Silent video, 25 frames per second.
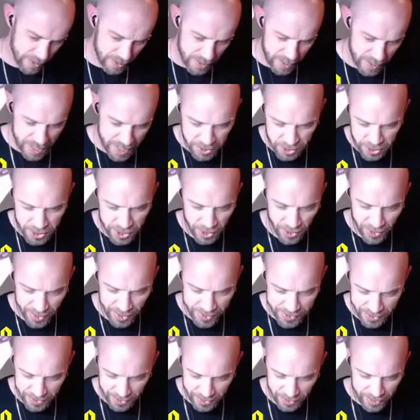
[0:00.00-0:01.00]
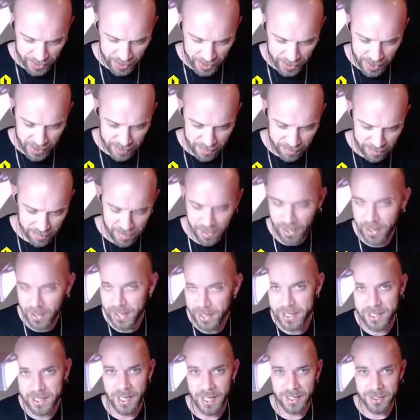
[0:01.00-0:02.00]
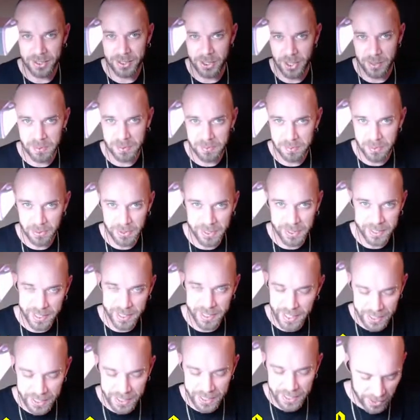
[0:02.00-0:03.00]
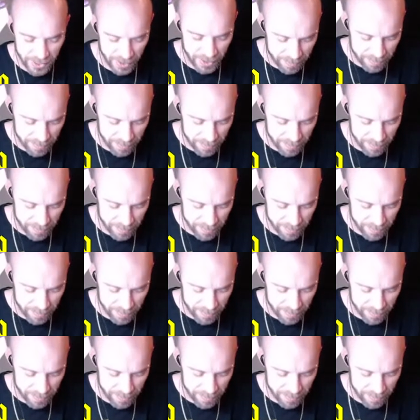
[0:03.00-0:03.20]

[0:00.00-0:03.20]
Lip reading: each side's got like 30 slugger chopper boys in each side